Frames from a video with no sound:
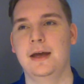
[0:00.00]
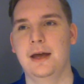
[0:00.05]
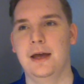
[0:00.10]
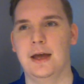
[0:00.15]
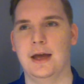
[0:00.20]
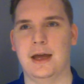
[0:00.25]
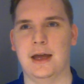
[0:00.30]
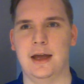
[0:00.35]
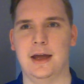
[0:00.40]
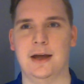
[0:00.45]

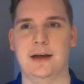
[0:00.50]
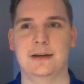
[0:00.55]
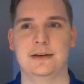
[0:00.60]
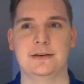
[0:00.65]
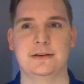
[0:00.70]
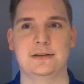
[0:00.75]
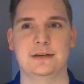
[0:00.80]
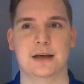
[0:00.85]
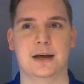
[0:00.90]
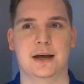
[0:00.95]

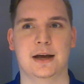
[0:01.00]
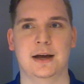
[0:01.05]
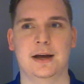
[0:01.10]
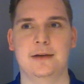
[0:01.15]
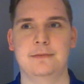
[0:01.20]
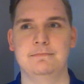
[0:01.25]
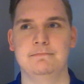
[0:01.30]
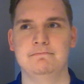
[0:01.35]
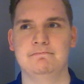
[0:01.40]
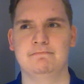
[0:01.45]
and
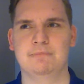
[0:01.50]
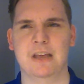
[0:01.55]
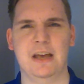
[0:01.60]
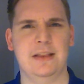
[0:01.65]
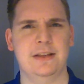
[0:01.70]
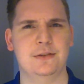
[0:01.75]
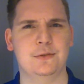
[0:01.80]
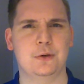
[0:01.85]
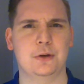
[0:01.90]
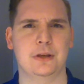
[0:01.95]
yeah,
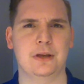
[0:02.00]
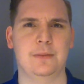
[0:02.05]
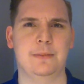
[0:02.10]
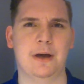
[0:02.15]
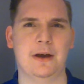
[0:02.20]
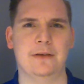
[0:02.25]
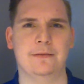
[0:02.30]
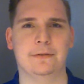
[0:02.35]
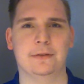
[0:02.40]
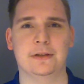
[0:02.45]
that's really
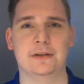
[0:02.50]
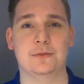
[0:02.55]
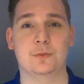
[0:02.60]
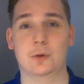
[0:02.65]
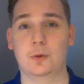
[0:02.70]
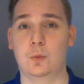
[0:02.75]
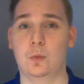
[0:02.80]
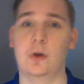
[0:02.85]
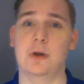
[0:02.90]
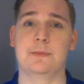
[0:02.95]
about it for this
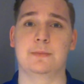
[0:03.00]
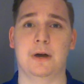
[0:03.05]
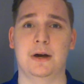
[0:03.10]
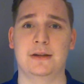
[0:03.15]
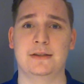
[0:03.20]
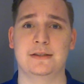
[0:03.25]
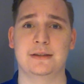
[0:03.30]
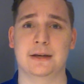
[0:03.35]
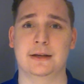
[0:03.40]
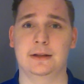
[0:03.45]
one. One
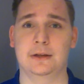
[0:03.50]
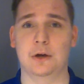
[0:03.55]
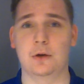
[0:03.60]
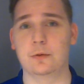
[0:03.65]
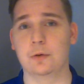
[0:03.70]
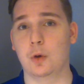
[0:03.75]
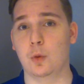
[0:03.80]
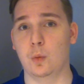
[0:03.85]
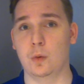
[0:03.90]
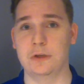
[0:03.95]
Ponce de
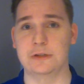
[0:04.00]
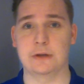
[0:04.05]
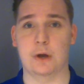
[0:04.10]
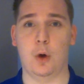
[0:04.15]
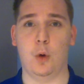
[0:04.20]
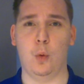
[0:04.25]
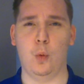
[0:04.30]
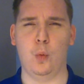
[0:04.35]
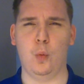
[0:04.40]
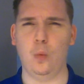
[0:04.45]
Leon was
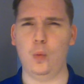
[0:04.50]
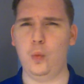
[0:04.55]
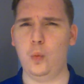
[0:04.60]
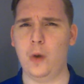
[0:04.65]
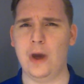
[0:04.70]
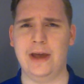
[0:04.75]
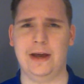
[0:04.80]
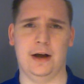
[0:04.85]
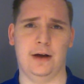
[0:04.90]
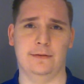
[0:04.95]

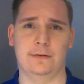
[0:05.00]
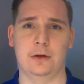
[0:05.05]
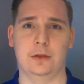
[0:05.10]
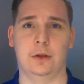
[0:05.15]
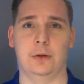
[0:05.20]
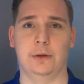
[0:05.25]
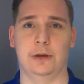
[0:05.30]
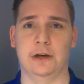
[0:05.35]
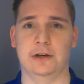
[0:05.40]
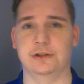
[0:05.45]
way off on
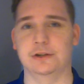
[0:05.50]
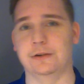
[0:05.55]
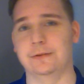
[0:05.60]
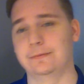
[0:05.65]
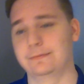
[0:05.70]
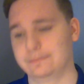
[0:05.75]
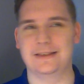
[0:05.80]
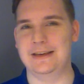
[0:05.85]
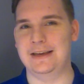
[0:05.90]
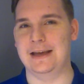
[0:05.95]
location.
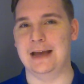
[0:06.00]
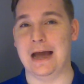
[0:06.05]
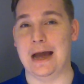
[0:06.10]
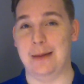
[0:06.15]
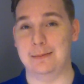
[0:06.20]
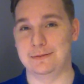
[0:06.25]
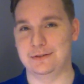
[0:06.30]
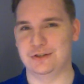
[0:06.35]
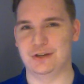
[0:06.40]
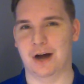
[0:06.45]
The
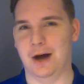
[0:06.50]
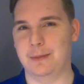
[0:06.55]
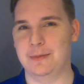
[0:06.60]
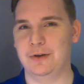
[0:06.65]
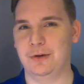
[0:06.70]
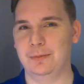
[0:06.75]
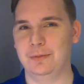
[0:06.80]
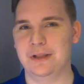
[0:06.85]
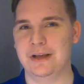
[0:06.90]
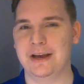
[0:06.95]

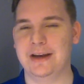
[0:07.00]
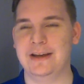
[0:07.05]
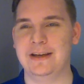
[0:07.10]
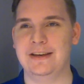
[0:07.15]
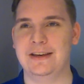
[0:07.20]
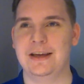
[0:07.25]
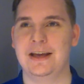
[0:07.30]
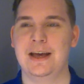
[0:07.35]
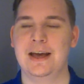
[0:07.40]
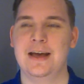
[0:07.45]
Abdominal
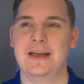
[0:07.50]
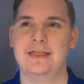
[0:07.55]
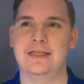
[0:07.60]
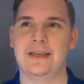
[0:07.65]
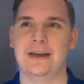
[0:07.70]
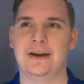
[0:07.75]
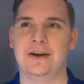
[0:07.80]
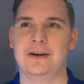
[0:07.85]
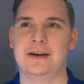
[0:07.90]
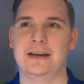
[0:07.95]
Planet,
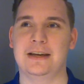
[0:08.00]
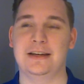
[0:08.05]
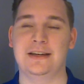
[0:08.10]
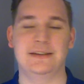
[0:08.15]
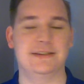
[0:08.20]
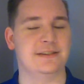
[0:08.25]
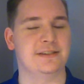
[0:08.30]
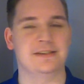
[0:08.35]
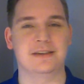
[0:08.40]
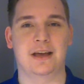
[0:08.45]
there
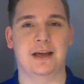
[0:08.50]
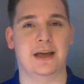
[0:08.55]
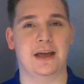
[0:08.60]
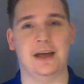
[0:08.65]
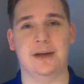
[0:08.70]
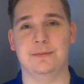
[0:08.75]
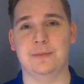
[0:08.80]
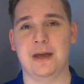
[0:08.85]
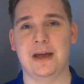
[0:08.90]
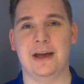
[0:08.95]
is
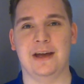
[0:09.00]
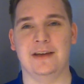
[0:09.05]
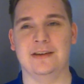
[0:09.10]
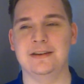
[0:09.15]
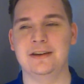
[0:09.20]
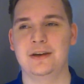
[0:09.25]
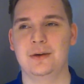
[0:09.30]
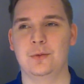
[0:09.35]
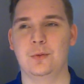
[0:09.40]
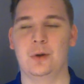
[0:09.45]
a
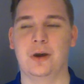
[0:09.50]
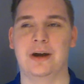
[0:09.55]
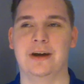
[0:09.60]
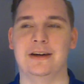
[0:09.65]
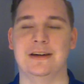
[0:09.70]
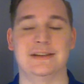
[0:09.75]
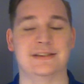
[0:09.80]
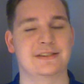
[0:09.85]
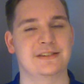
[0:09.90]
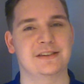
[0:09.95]
man where
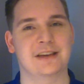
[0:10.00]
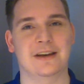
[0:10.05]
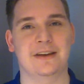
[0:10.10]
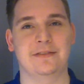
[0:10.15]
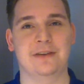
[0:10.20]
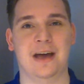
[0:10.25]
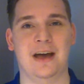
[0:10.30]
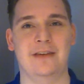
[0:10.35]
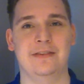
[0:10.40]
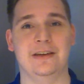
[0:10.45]
instead
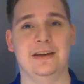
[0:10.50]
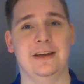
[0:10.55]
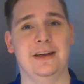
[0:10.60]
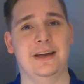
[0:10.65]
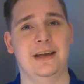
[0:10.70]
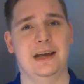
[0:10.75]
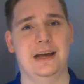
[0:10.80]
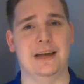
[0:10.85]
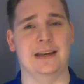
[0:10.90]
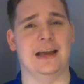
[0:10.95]
of
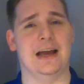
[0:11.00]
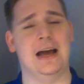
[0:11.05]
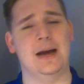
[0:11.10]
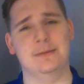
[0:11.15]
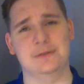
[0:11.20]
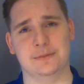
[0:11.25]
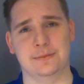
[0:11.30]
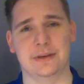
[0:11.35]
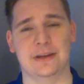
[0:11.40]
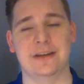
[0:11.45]
having an
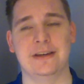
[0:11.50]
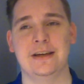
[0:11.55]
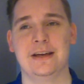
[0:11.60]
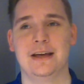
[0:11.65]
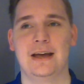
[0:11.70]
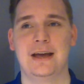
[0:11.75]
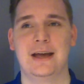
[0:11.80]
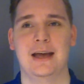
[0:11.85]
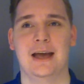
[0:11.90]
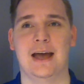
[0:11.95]
abdomen,
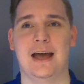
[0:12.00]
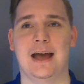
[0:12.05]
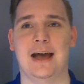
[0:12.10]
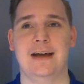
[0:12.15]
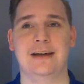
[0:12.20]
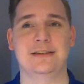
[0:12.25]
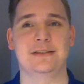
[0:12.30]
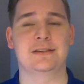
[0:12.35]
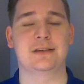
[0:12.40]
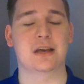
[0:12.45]

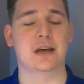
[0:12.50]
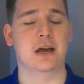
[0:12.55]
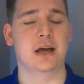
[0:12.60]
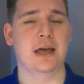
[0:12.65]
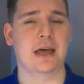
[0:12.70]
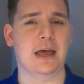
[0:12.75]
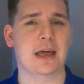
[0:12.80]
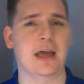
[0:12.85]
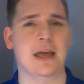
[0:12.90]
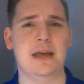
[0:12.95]
has
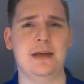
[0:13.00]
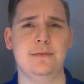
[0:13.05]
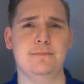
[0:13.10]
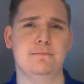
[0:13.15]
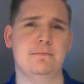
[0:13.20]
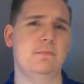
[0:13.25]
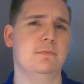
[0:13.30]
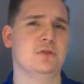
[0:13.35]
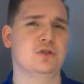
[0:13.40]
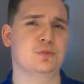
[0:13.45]
a
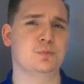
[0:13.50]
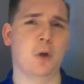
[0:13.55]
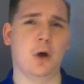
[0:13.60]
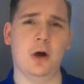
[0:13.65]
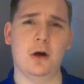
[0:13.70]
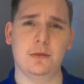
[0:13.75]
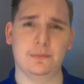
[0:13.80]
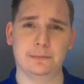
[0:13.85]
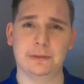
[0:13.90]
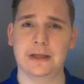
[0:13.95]

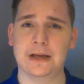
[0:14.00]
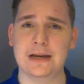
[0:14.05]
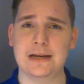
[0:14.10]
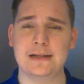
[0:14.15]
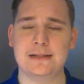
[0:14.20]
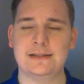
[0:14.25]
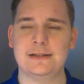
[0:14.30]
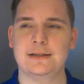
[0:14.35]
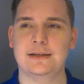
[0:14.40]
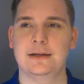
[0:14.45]
small
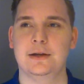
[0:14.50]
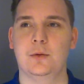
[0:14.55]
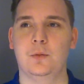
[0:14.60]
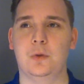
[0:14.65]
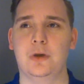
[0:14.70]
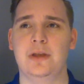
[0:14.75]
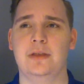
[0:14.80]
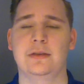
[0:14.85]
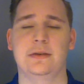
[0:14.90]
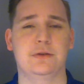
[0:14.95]
planet
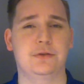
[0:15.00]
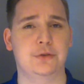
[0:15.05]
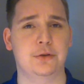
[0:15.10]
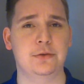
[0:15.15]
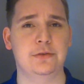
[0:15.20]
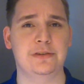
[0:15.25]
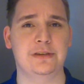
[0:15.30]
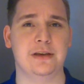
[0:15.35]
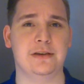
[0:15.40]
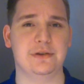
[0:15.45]
with
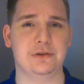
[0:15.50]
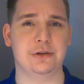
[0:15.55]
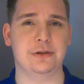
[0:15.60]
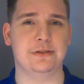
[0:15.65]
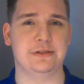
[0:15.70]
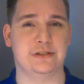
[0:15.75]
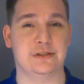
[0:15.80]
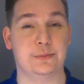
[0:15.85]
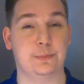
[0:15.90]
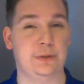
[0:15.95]
two
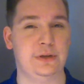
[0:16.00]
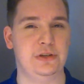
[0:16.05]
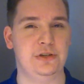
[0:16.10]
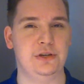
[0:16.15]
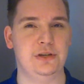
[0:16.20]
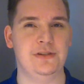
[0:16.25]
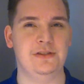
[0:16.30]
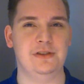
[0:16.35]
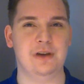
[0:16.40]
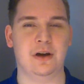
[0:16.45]
sentient
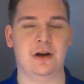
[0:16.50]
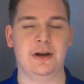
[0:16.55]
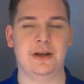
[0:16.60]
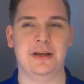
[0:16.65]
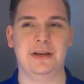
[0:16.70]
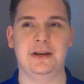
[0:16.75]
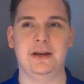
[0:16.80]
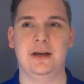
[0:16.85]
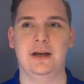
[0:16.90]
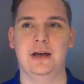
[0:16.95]
species on
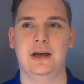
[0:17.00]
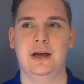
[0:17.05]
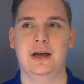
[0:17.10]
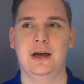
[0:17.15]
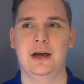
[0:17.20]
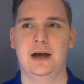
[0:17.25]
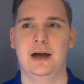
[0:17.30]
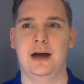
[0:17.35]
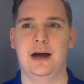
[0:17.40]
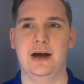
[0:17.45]
it.
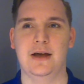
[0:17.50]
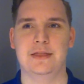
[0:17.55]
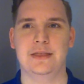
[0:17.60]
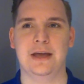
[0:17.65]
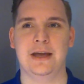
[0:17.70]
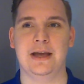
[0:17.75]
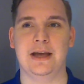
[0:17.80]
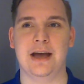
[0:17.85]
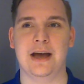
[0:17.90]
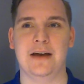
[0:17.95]

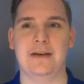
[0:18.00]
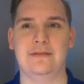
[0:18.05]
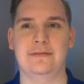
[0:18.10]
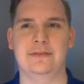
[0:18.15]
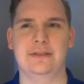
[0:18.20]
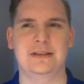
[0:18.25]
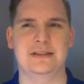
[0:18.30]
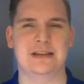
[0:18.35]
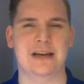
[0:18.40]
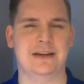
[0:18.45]
They have
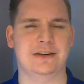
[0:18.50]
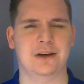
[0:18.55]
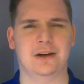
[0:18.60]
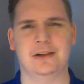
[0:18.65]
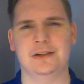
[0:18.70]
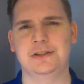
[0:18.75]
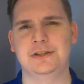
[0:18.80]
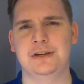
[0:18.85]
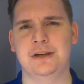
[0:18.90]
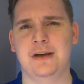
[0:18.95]
the
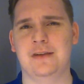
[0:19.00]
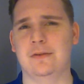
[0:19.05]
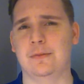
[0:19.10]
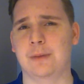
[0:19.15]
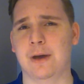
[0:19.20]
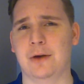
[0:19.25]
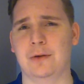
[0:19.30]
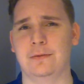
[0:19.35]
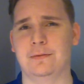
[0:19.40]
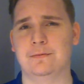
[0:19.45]
technology of
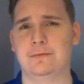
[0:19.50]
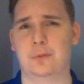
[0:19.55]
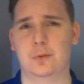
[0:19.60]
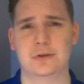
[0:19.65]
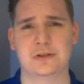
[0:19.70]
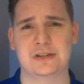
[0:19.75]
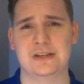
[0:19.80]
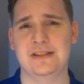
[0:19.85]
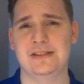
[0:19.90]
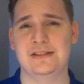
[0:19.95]
about
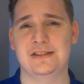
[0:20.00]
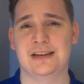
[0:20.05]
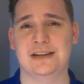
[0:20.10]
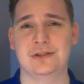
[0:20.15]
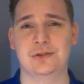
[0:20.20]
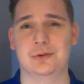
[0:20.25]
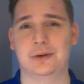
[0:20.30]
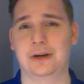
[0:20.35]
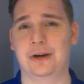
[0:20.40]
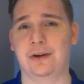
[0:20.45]
14th
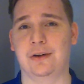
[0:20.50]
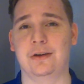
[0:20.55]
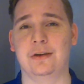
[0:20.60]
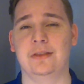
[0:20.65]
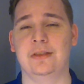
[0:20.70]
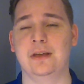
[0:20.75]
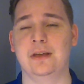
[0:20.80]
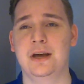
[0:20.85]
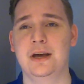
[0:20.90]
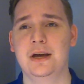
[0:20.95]
century
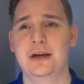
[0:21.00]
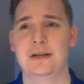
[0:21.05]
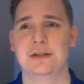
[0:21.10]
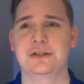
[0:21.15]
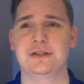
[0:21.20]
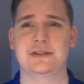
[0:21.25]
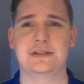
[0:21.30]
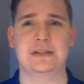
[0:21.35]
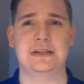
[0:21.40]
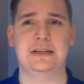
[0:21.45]
Earth.
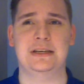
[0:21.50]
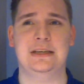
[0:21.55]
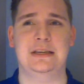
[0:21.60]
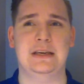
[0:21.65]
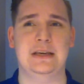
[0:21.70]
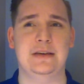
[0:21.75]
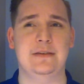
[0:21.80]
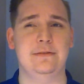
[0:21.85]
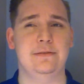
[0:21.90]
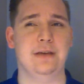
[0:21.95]
Just to
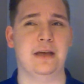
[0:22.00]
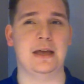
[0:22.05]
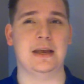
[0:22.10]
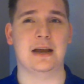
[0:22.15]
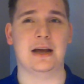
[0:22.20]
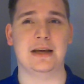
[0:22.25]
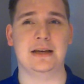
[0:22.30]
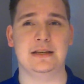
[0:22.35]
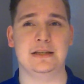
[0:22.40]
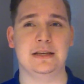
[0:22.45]
give
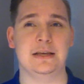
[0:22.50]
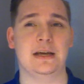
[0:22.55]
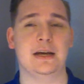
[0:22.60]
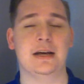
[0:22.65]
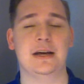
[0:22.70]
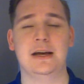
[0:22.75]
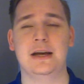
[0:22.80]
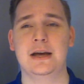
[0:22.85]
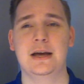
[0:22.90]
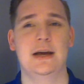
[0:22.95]
an
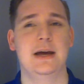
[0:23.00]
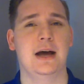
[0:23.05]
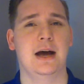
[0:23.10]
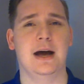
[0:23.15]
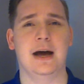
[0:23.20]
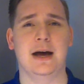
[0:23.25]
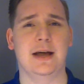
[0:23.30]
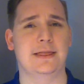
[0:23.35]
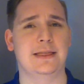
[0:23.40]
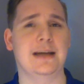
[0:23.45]
idea,
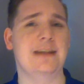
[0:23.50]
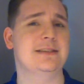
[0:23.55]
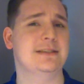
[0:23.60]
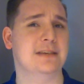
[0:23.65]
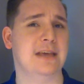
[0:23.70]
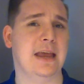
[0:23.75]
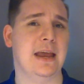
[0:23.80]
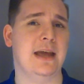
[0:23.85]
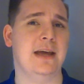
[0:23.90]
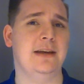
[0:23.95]
that's
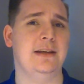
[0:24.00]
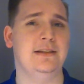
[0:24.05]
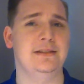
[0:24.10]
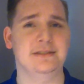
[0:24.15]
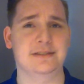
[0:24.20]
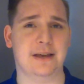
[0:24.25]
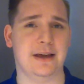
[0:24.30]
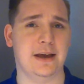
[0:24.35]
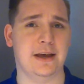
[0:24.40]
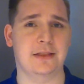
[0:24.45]

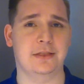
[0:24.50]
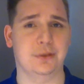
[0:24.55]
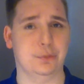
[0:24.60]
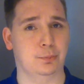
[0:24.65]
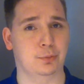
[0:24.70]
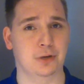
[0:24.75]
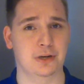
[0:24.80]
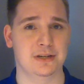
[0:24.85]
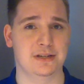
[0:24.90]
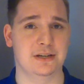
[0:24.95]
cannons and the
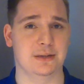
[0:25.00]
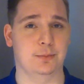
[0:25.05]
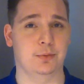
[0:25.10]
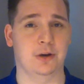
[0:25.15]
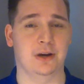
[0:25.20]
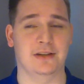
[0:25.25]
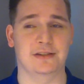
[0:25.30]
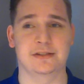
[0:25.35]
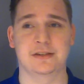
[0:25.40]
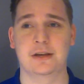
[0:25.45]
printing
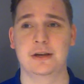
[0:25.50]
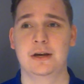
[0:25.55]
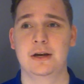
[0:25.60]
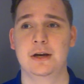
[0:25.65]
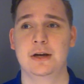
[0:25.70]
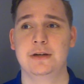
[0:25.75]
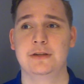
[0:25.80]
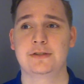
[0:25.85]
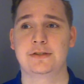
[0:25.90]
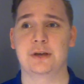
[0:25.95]
press.
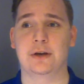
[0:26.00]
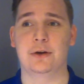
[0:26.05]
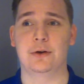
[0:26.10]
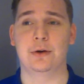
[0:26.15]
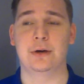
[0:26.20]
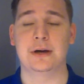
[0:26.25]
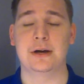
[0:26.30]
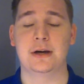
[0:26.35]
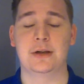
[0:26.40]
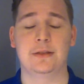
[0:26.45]

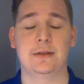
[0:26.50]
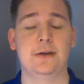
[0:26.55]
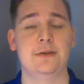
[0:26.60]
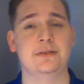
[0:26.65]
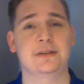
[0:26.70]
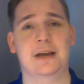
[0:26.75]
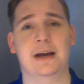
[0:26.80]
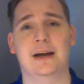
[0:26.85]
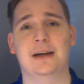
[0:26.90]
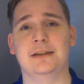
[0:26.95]
So
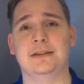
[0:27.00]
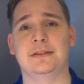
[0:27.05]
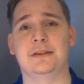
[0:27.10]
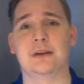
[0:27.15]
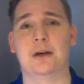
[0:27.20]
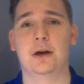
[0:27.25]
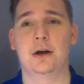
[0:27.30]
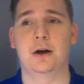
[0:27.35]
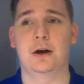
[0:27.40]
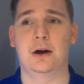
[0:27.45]
those guys
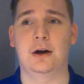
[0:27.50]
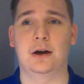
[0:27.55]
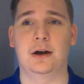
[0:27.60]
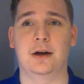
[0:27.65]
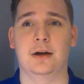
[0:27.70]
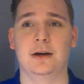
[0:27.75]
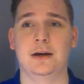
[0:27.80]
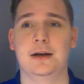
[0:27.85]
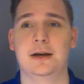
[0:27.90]
are,